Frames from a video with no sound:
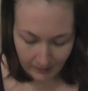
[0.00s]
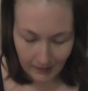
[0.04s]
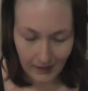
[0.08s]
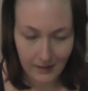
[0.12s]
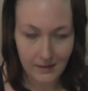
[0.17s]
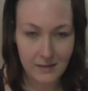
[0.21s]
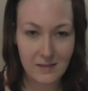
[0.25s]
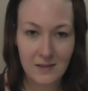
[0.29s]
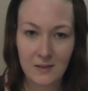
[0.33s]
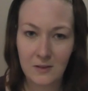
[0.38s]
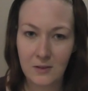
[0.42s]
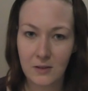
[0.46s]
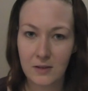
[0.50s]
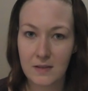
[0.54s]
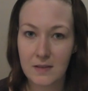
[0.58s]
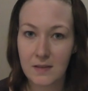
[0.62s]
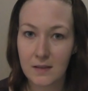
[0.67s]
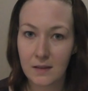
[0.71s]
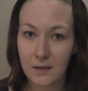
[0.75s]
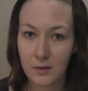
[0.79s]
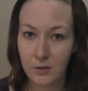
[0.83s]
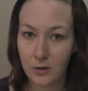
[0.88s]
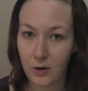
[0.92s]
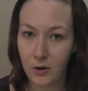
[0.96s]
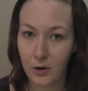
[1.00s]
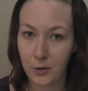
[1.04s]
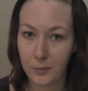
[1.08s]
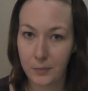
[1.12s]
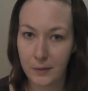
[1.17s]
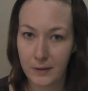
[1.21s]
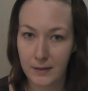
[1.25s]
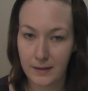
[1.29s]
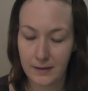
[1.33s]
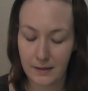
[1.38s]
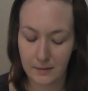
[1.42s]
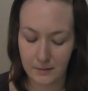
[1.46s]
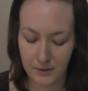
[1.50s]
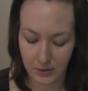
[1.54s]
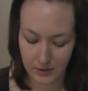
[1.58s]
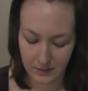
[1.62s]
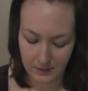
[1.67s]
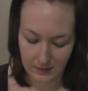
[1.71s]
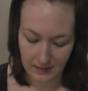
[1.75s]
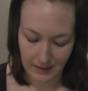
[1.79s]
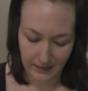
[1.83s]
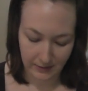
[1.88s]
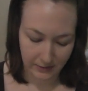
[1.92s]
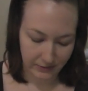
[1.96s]
And as soon as you open it, you
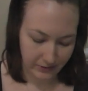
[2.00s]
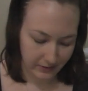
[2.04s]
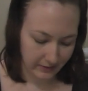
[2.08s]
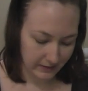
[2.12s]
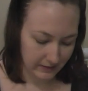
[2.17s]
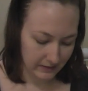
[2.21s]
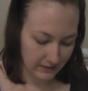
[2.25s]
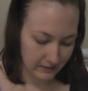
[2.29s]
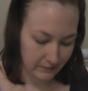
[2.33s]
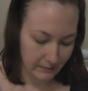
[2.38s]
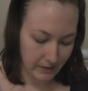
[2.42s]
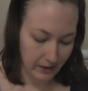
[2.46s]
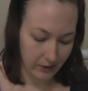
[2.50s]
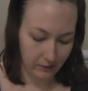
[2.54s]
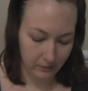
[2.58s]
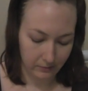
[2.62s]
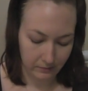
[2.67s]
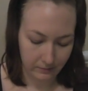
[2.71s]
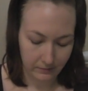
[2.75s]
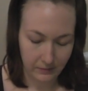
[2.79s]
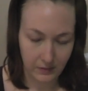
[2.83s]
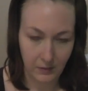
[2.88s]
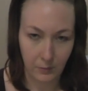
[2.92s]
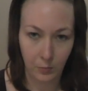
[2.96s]
can actually smell